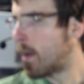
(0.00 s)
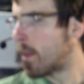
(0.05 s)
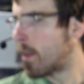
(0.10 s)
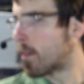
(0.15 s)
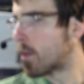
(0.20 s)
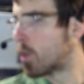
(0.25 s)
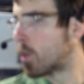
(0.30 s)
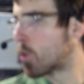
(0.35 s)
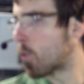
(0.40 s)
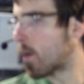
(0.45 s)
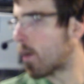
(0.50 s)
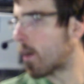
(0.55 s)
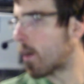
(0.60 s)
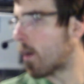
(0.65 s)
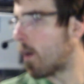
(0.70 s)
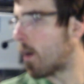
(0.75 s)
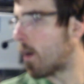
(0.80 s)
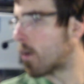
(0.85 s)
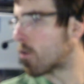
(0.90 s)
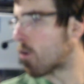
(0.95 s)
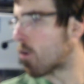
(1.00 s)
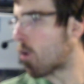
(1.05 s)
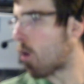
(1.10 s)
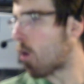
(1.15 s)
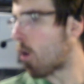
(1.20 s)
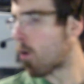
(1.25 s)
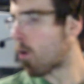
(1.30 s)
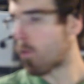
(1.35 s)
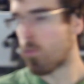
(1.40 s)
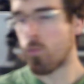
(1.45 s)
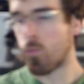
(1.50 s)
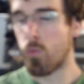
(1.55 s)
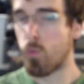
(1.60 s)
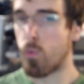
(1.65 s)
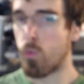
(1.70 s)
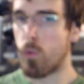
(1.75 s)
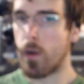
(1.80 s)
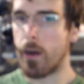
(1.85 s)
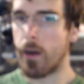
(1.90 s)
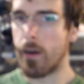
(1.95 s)
The Joy Cons are
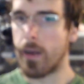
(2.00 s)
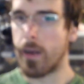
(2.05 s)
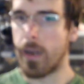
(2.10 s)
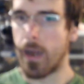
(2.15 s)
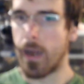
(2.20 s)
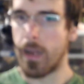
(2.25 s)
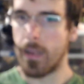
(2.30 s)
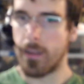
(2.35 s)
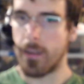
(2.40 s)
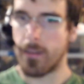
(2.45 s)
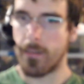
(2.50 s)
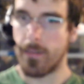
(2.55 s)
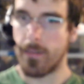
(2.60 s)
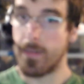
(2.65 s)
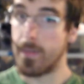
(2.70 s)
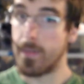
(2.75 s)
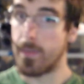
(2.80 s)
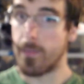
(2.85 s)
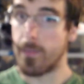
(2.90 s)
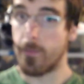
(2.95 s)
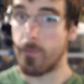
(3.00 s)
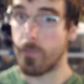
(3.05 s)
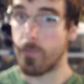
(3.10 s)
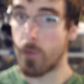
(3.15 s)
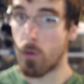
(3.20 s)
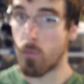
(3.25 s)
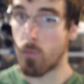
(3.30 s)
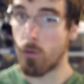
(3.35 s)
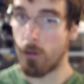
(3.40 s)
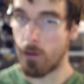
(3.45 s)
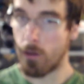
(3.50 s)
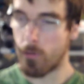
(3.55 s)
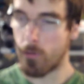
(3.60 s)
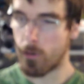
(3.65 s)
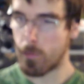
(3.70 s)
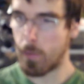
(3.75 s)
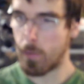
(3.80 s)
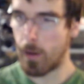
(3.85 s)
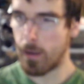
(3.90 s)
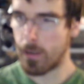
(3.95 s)
really nice. They're really
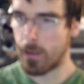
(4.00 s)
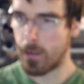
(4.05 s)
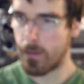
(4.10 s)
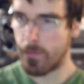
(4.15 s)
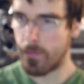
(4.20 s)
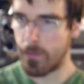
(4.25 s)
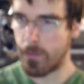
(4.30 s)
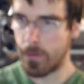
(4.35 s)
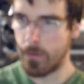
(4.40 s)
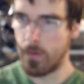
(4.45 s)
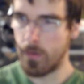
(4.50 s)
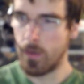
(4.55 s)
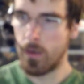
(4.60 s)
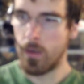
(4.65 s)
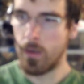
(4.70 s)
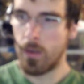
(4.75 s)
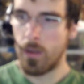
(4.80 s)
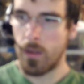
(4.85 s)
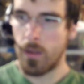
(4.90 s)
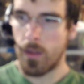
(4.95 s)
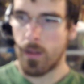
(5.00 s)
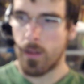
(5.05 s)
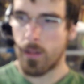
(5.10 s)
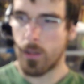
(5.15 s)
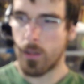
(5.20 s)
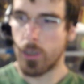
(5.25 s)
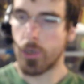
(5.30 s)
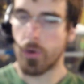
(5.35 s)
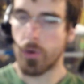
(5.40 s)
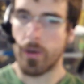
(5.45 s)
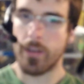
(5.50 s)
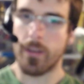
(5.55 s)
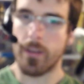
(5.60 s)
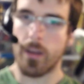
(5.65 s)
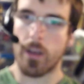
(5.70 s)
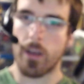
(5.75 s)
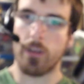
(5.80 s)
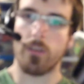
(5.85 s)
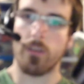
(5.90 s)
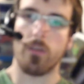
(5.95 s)
responsive, and the
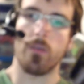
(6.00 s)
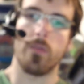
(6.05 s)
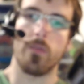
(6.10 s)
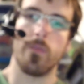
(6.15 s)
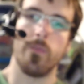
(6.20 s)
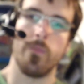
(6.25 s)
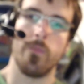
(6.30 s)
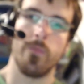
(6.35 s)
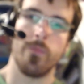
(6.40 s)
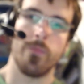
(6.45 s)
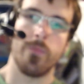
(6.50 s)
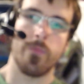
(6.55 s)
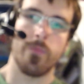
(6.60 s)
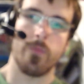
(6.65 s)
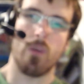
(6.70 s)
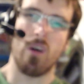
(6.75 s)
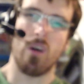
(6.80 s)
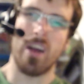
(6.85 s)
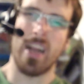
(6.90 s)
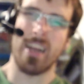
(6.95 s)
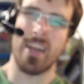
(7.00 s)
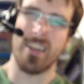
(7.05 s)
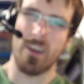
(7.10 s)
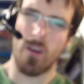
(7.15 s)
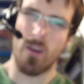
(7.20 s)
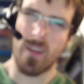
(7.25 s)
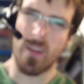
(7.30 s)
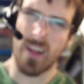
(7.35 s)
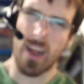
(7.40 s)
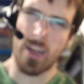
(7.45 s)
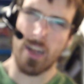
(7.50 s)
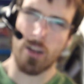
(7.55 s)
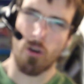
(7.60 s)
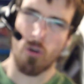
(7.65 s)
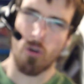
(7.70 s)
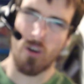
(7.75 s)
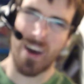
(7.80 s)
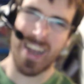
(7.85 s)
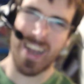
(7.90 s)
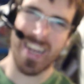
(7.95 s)
joysticks are really nice. The only thing I don't
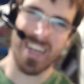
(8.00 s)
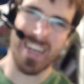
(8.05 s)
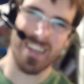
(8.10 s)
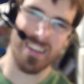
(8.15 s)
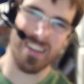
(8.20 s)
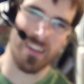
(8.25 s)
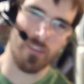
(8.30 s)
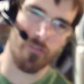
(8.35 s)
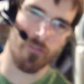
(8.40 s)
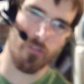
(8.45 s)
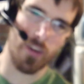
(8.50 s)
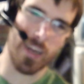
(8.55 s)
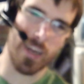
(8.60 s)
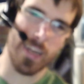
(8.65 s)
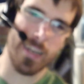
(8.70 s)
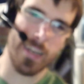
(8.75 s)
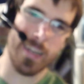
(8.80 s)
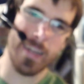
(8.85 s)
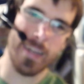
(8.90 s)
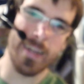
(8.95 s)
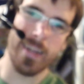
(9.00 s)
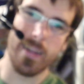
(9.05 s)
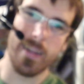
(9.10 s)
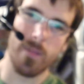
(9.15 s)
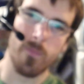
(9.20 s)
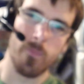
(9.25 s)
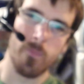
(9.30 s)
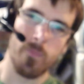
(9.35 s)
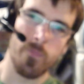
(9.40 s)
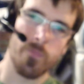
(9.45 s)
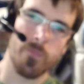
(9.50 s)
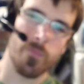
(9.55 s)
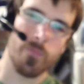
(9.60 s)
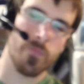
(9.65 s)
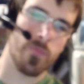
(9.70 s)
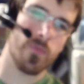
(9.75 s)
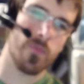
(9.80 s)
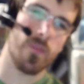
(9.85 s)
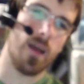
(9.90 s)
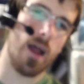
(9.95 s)
like is the freaking,
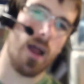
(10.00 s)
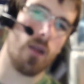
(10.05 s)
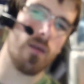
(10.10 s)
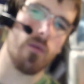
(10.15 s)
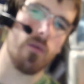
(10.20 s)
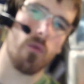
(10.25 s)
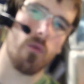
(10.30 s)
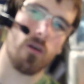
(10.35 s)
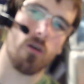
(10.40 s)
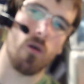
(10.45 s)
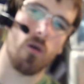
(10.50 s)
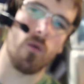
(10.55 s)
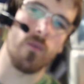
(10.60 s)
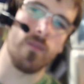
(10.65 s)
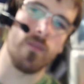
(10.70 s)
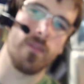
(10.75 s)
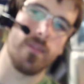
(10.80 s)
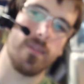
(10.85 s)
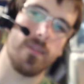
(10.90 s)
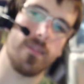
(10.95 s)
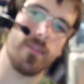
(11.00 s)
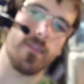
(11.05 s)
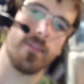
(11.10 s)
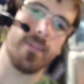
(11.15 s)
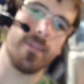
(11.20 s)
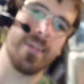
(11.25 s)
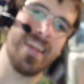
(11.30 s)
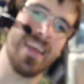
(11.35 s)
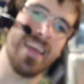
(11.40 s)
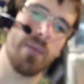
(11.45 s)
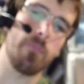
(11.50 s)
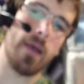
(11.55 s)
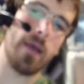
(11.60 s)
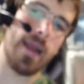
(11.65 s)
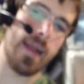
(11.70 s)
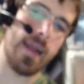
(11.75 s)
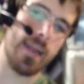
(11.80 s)
I don't even want to call it D-pad.